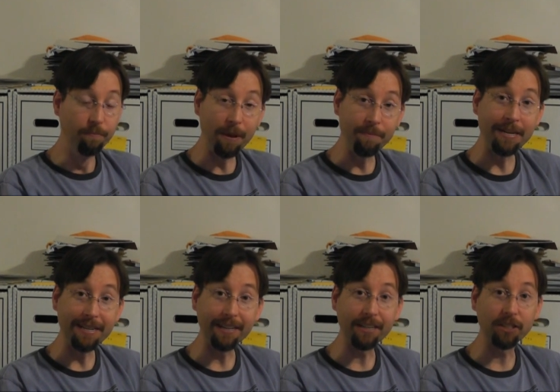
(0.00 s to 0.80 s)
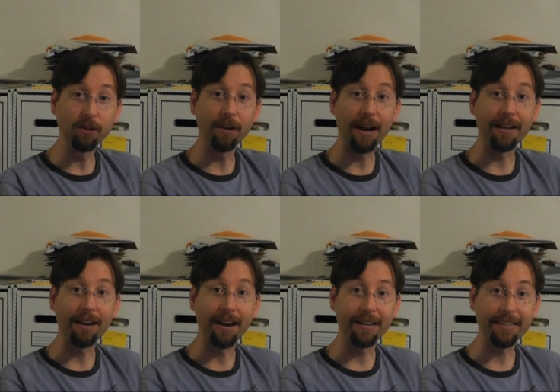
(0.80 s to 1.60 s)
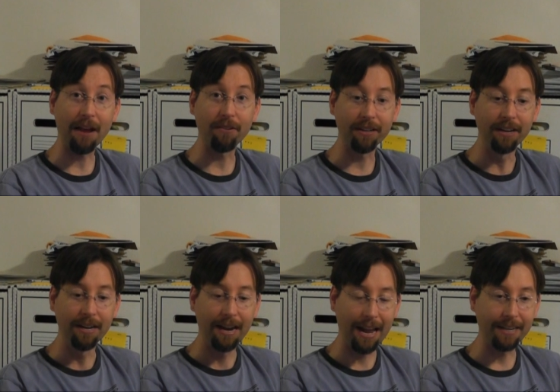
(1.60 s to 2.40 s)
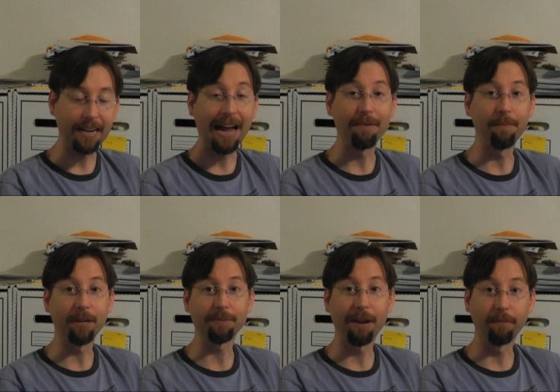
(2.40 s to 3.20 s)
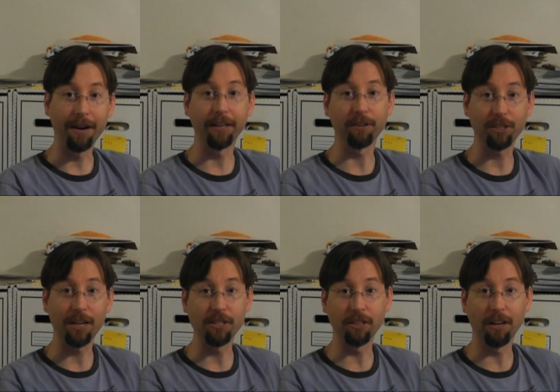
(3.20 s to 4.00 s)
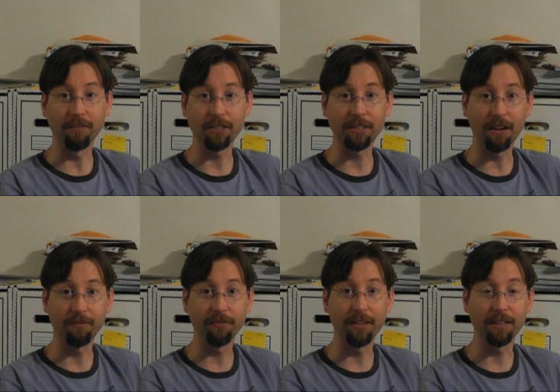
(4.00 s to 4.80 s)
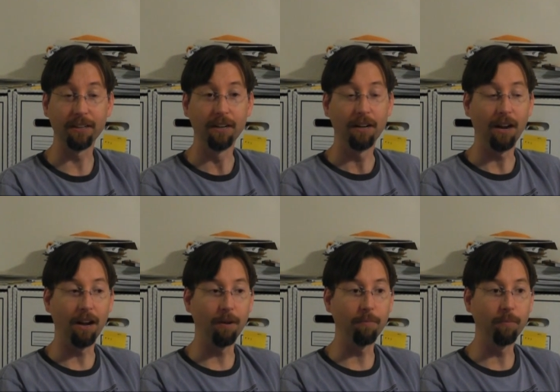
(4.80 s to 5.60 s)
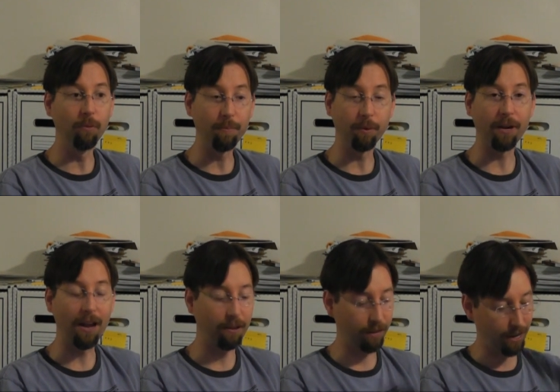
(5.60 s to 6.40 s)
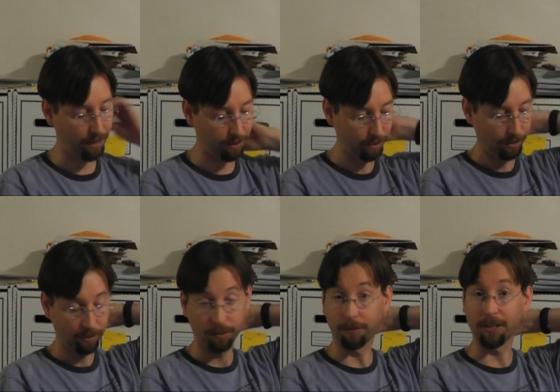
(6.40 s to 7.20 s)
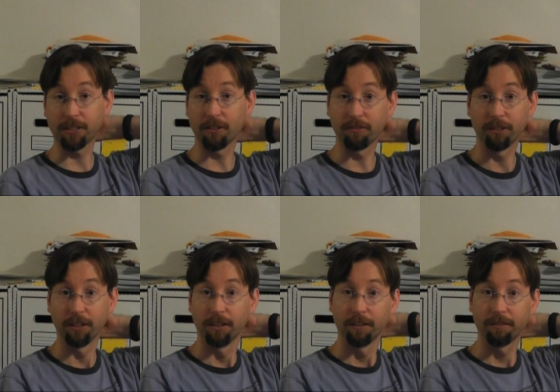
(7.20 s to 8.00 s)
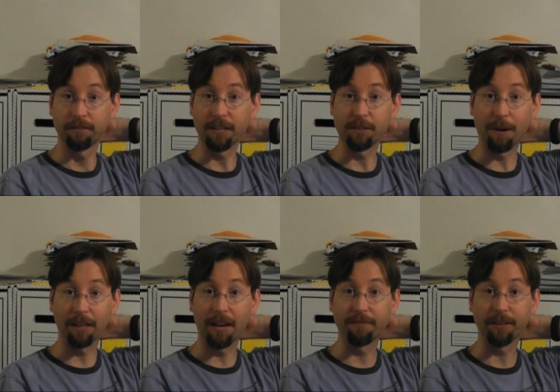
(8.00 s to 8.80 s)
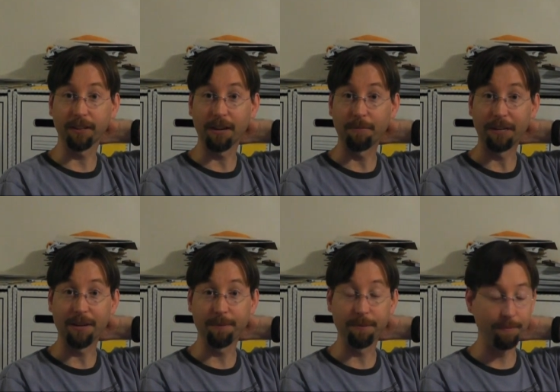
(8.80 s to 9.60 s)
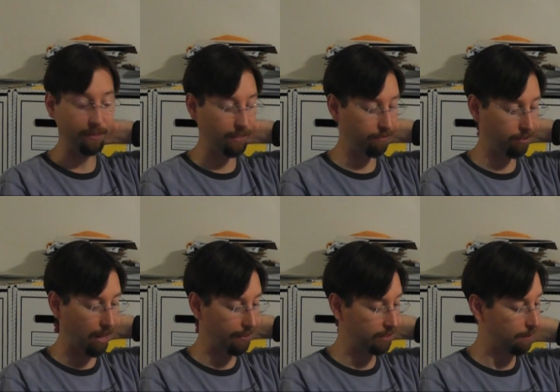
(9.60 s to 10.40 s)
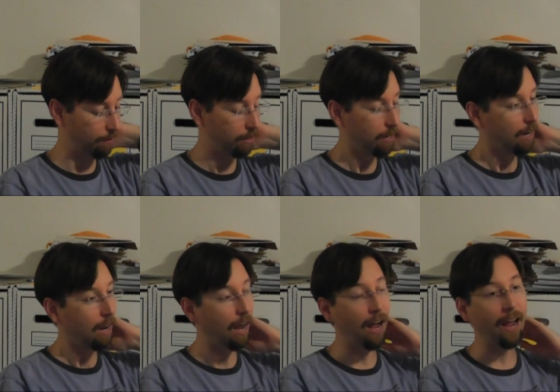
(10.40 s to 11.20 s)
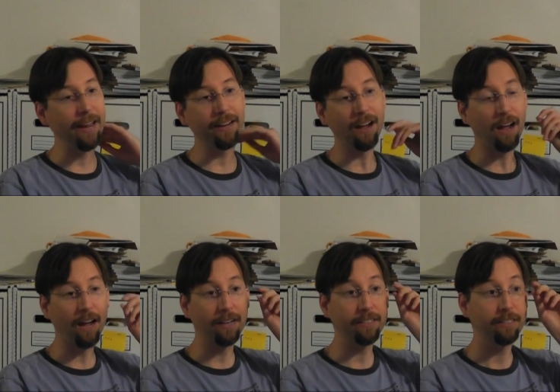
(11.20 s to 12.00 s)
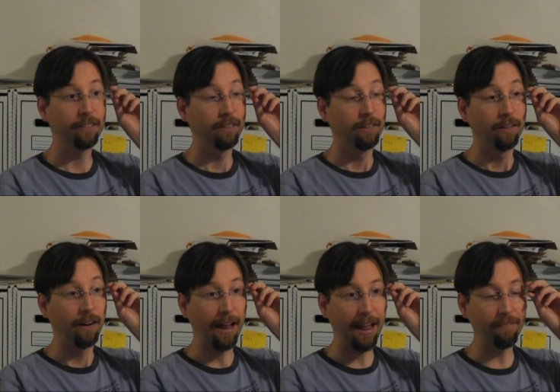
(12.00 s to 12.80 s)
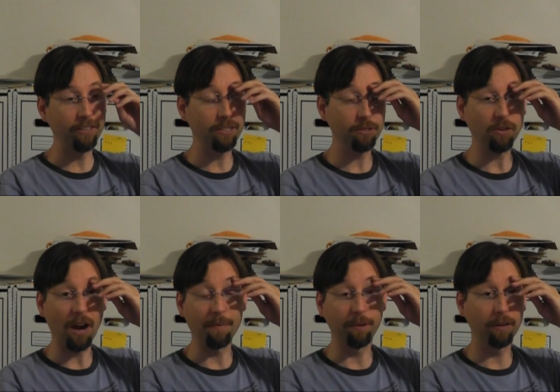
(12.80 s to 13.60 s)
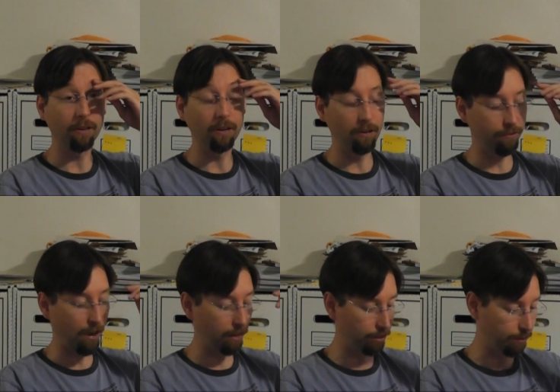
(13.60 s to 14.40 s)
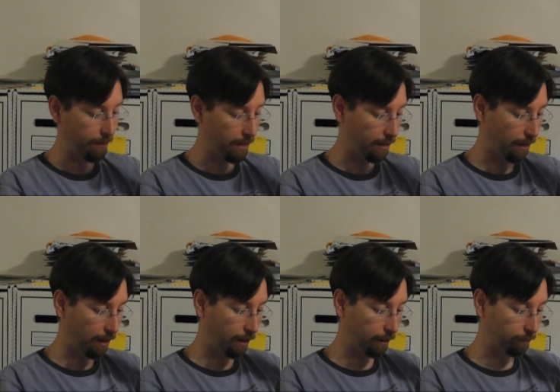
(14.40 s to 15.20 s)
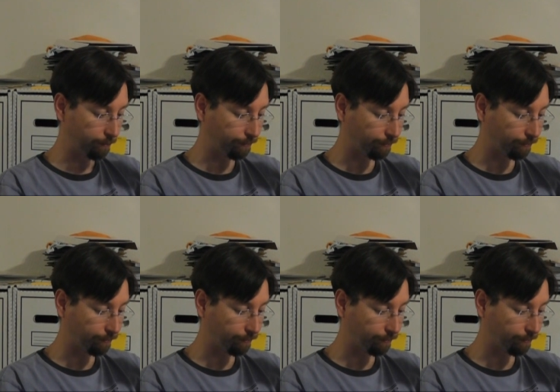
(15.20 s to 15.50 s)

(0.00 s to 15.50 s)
been meaning to get to, and I, I just haven't had time amongst my regular schedule of stuff that um, we put out and the rest of things in my life that have been keeping me busy for a lot of summer. I got, I have a subscriber who follows me. Um,